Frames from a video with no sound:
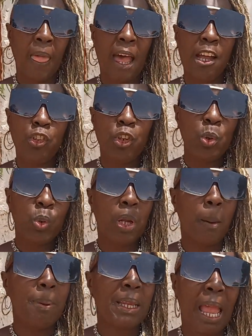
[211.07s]
And you
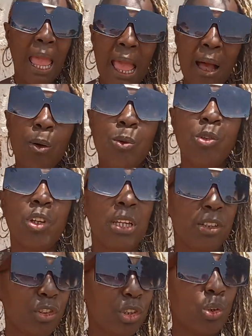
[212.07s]
can be held
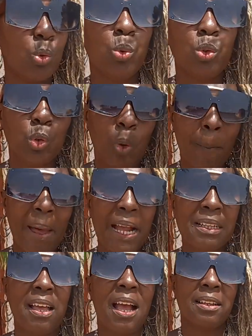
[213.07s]
until all your back
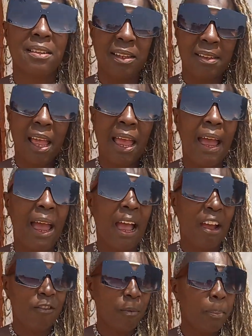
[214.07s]
taxes
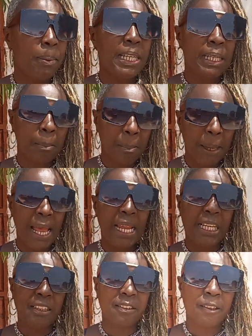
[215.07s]
have been
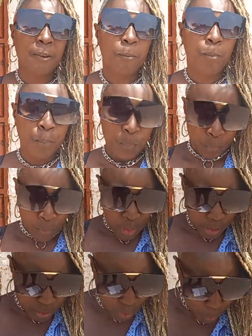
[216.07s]
paid.
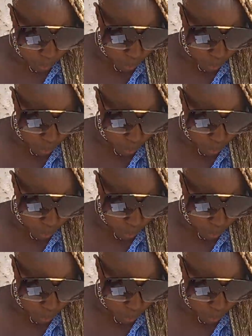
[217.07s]
So